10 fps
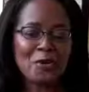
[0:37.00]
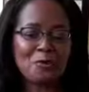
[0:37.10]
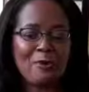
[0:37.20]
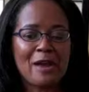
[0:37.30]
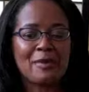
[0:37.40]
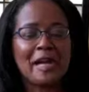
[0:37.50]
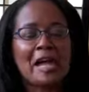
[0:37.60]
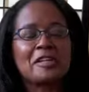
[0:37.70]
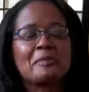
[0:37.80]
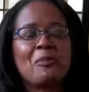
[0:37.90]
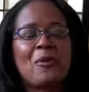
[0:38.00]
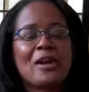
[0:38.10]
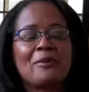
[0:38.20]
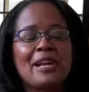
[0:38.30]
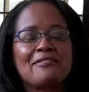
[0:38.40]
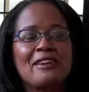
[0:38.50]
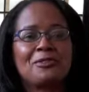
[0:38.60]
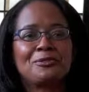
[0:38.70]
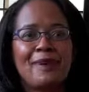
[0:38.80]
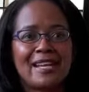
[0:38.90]
Right when I got to the point when I felt
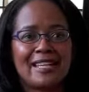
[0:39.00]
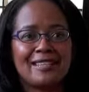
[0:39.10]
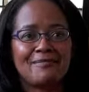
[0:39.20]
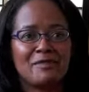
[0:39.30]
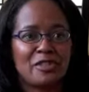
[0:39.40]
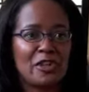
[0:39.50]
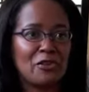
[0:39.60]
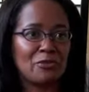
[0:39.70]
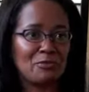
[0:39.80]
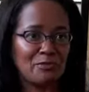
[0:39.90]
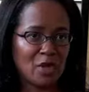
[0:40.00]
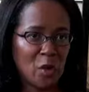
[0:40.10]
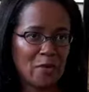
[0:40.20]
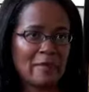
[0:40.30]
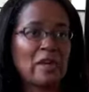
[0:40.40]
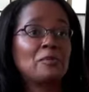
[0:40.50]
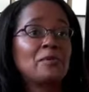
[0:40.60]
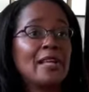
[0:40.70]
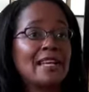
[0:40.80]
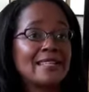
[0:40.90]
ready to go open my own
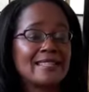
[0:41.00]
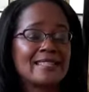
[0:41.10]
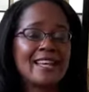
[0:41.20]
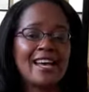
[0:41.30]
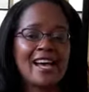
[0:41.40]
place,